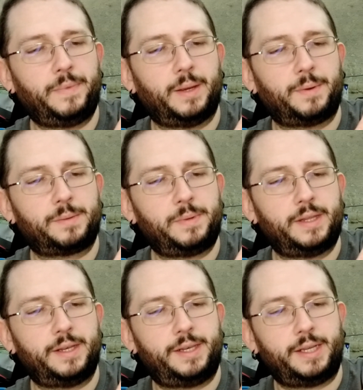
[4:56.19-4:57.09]
that must
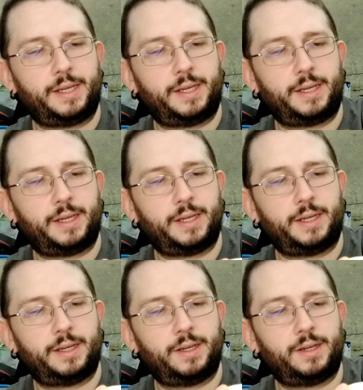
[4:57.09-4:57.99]
be the
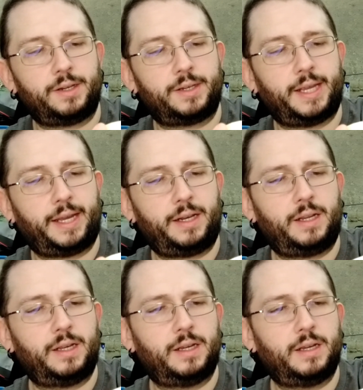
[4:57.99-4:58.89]
D10?
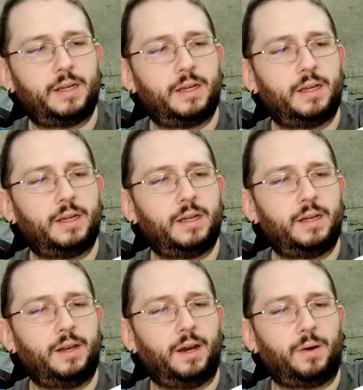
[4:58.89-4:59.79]

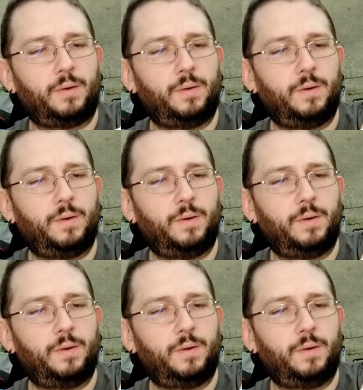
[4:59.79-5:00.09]
No,